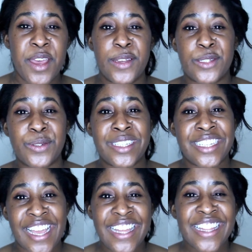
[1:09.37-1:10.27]
So
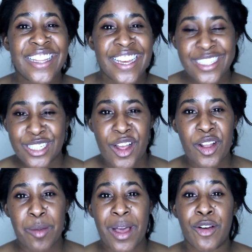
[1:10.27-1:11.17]
today let's talk
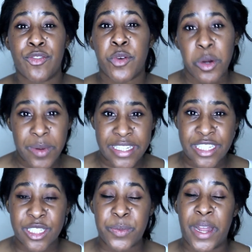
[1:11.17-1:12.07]
about 4
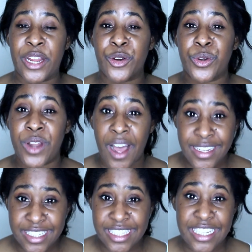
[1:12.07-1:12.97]
reasons why you're
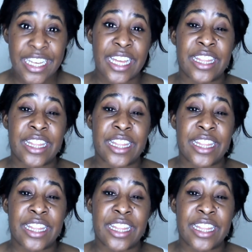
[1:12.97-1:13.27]
not seeing